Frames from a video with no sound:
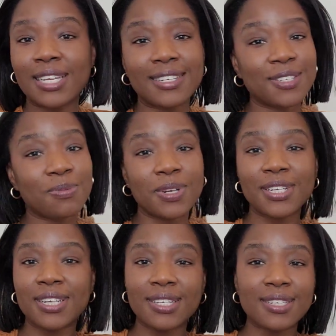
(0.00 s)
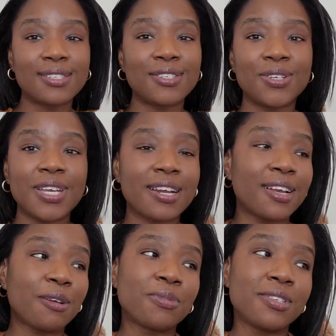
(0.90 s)
It is what it is. You
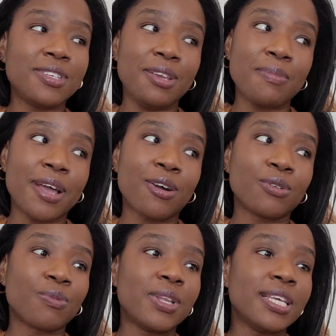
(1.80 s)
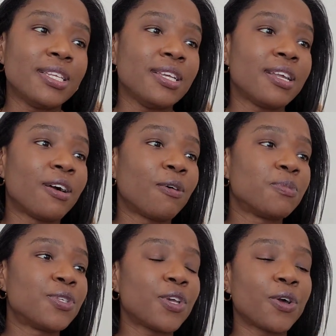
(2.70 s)
gotta help the team out when they need
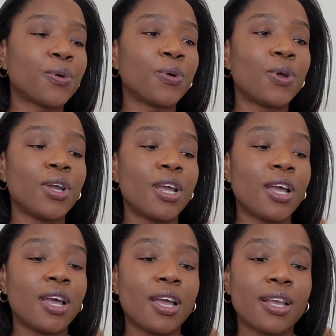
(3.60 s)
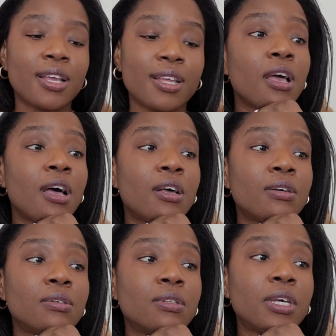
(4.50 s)
help. So
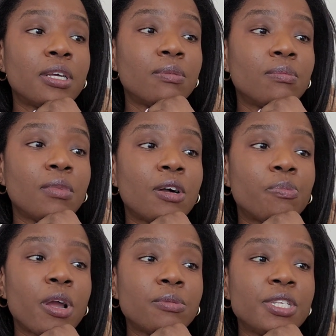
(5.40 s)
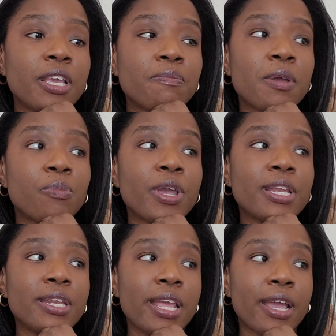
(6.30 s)
I'll probably take my
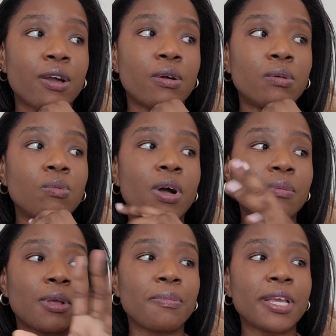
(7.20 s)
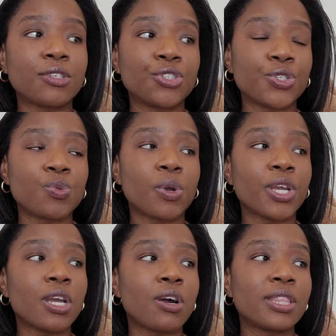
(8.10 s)
break now while my manager is
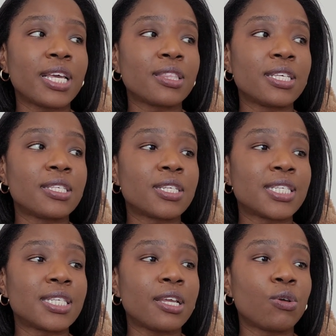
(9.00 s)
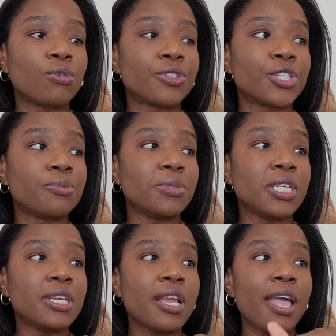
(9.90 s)
working on that list to send over to
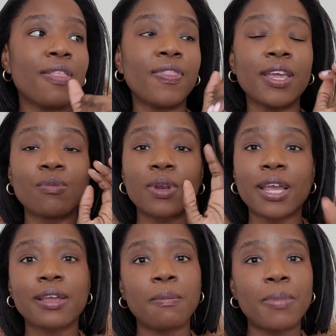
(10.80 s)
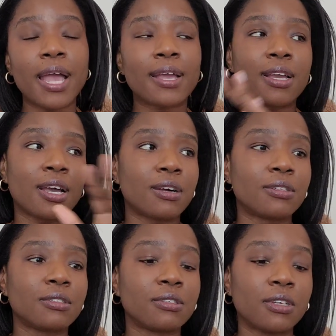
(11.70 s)
me, and then when I come back,
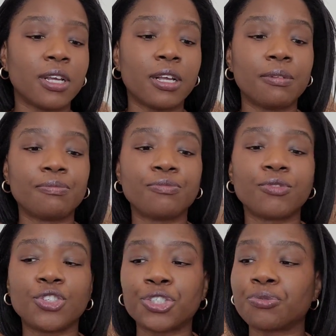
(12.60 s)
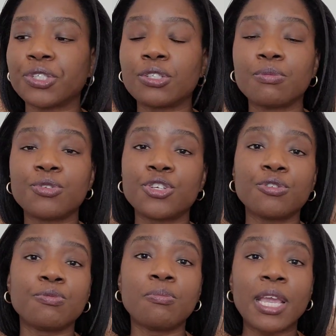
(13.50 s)
I'll just resume
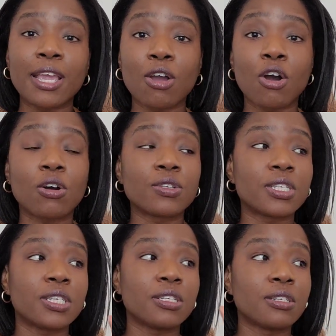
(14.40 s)
to making calls